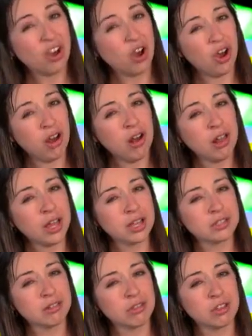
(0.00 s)
all
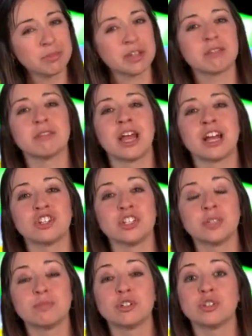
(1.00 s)
exothermic
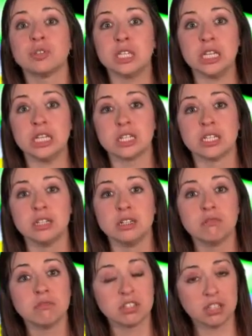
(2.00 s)
reactions produce heat.
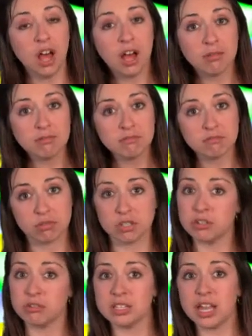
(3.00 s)
Some
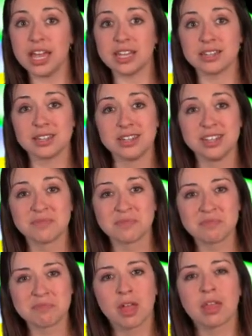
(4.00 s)
produce light.
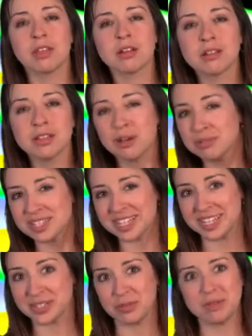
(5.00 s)
The glow
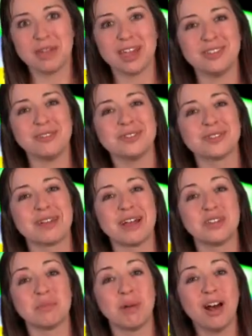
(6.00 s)
sticks we may use
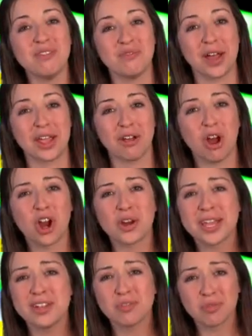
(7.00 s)
around a bonfire are
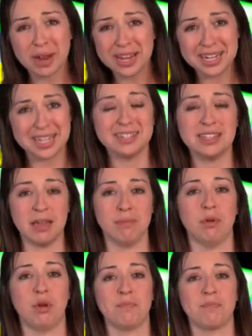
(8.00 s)
a great
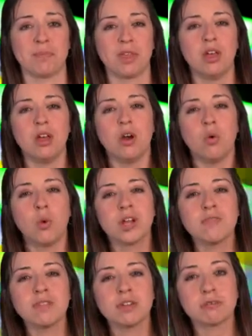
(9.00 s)
example. One
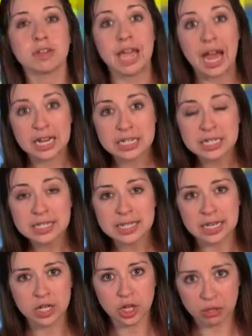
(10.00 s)
of the reactants
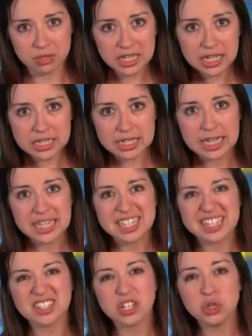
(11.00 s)
in glow sticks is a
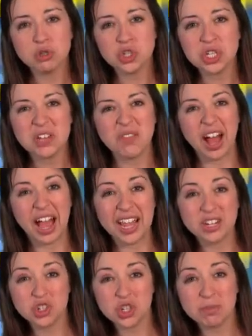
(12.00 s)
solution of
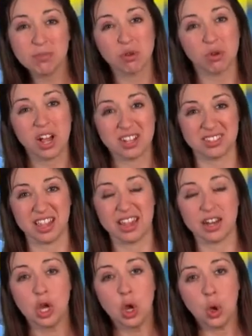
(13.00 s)
hydrogen
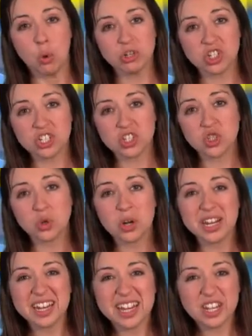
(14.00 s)
peroxide, which is stored
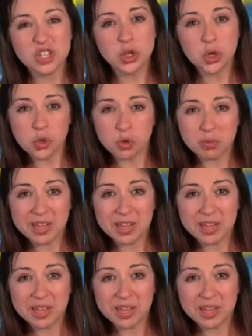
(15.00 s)
in a tube